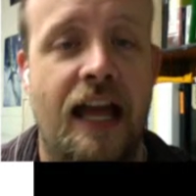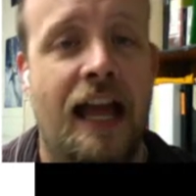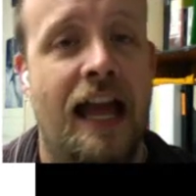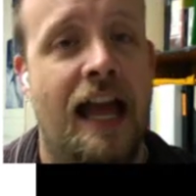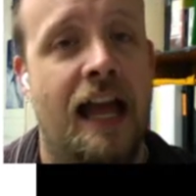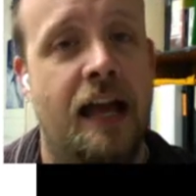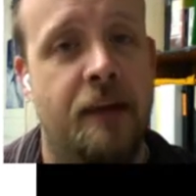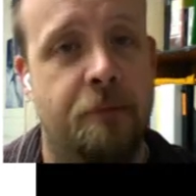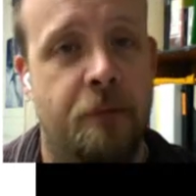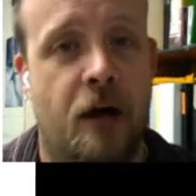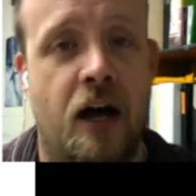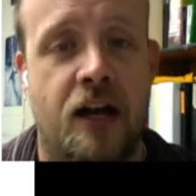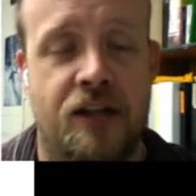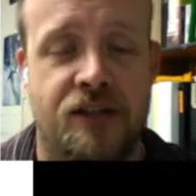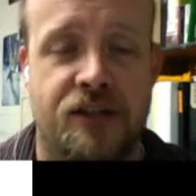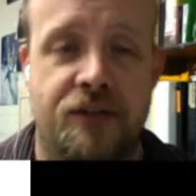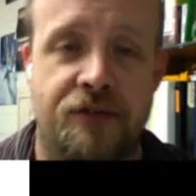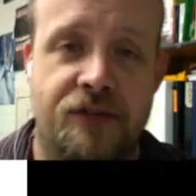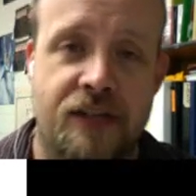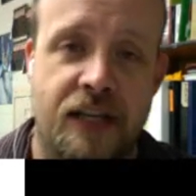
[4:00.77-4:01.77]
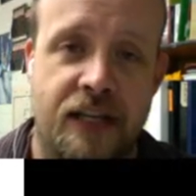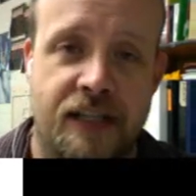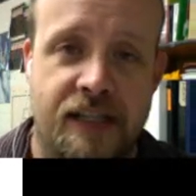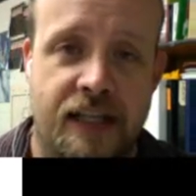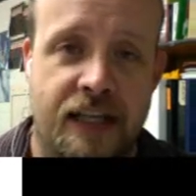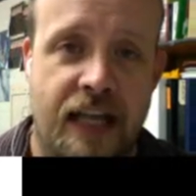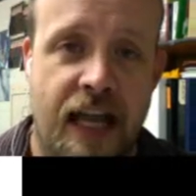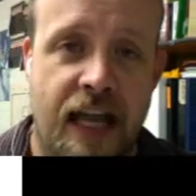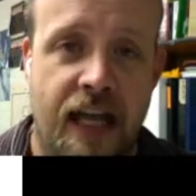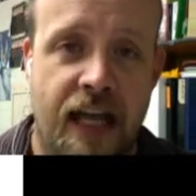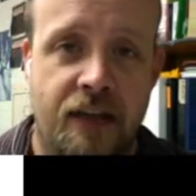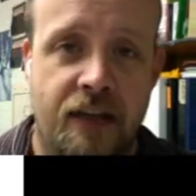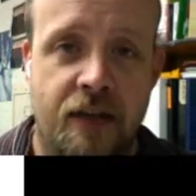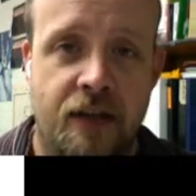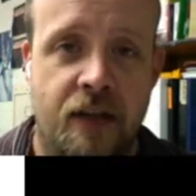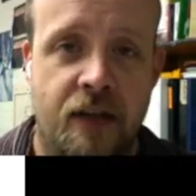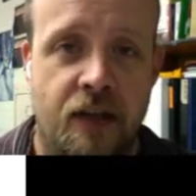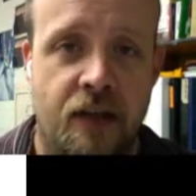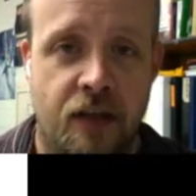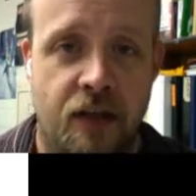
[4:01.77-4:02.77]
and positive 6 again.
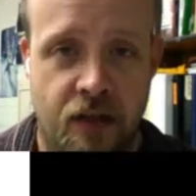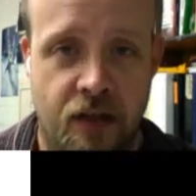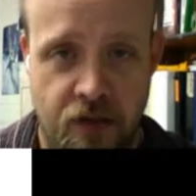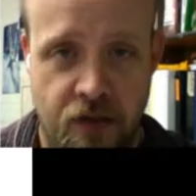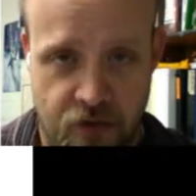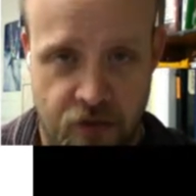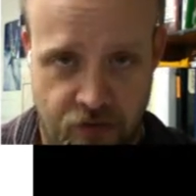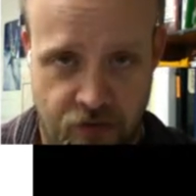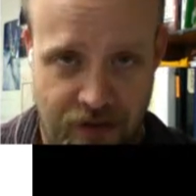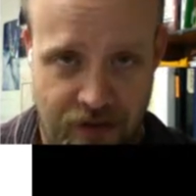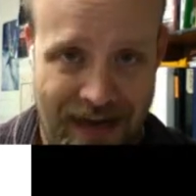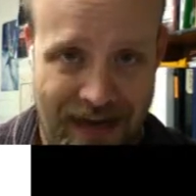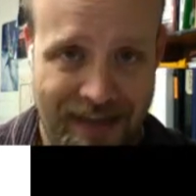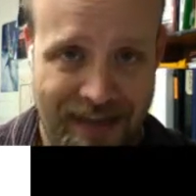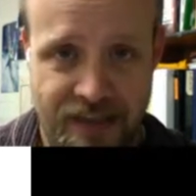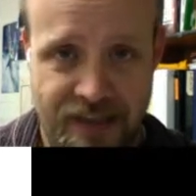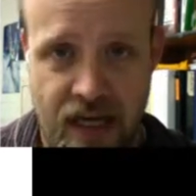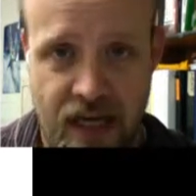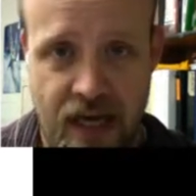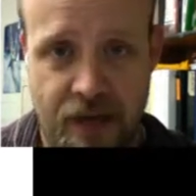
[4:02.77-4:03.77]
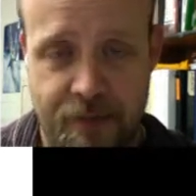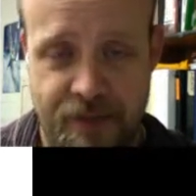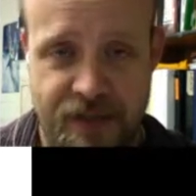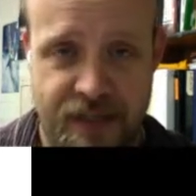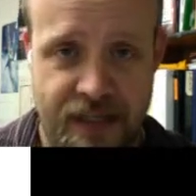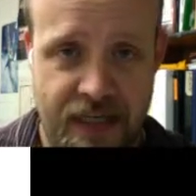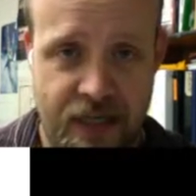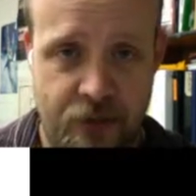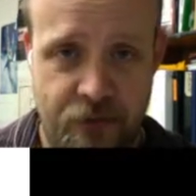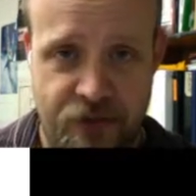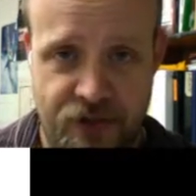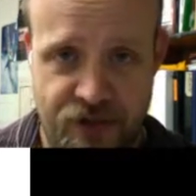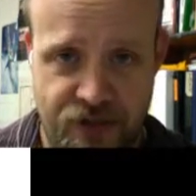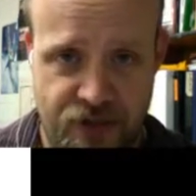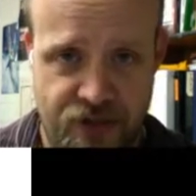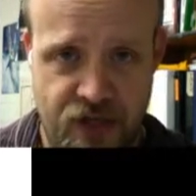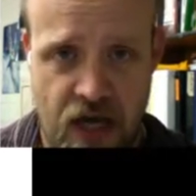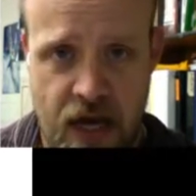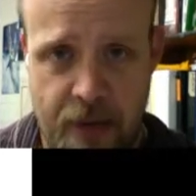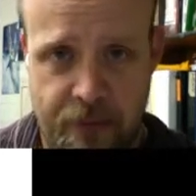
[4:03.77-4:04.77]
A times c, which is the
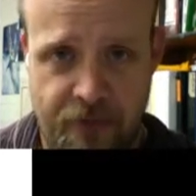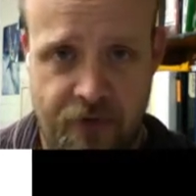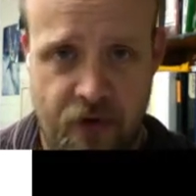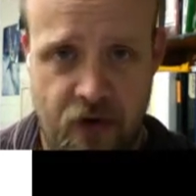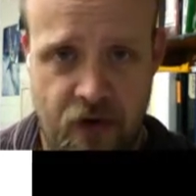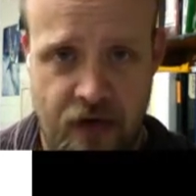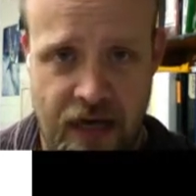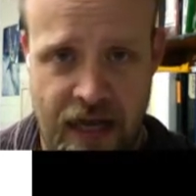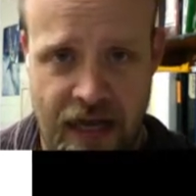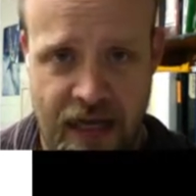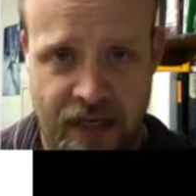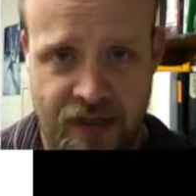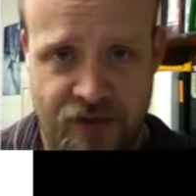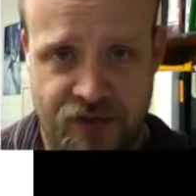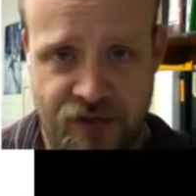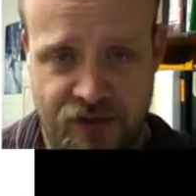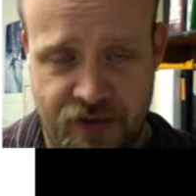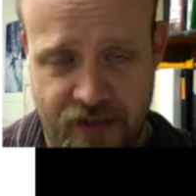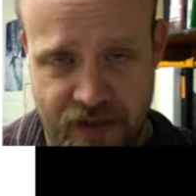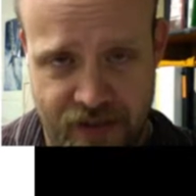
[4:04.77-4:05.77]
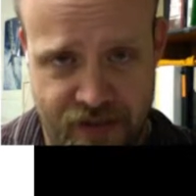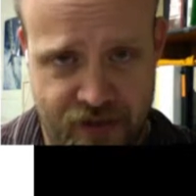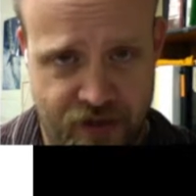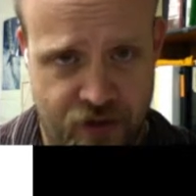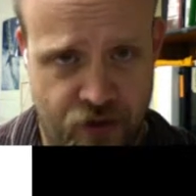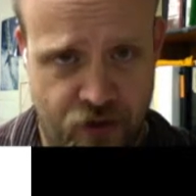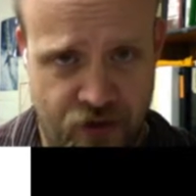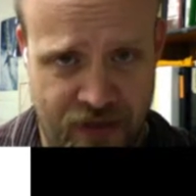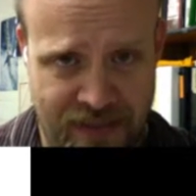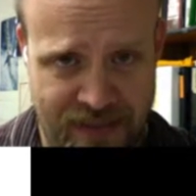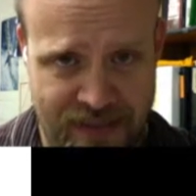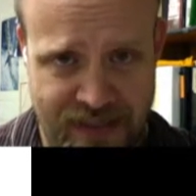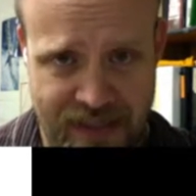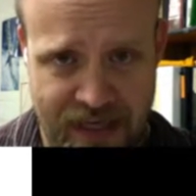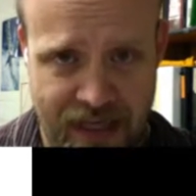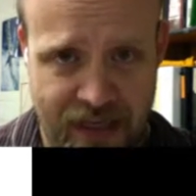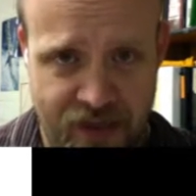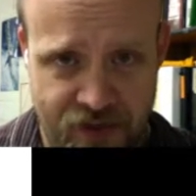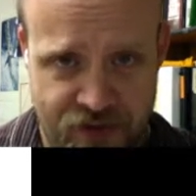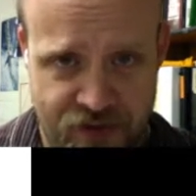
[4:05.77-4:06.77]
top of our x, is
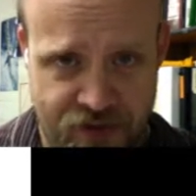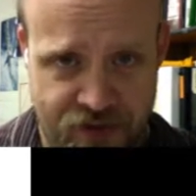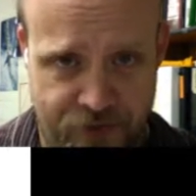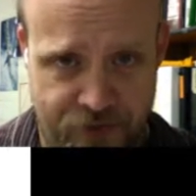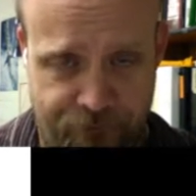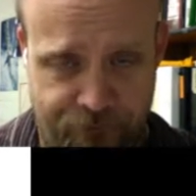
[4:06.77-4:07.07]
36.